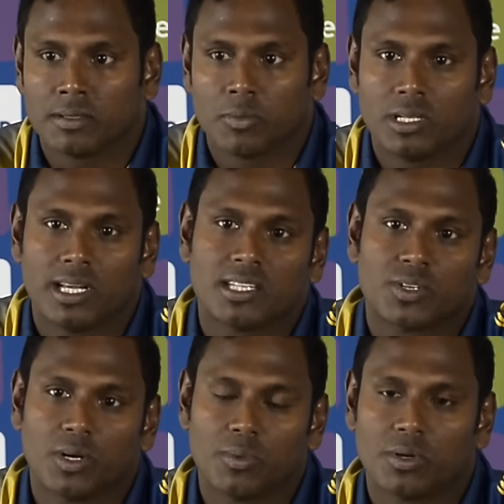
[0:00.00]
well, that's
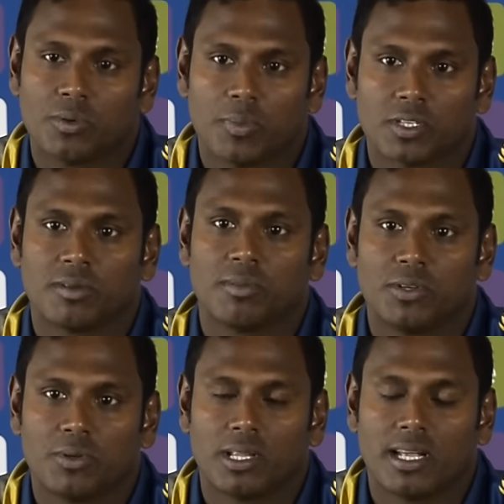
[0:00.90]
all we could possibly
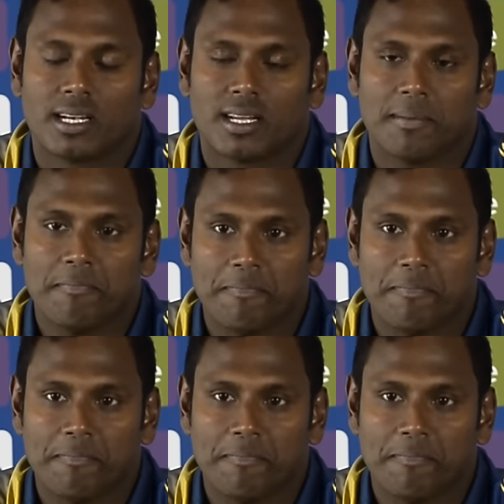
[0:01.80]
do at that time.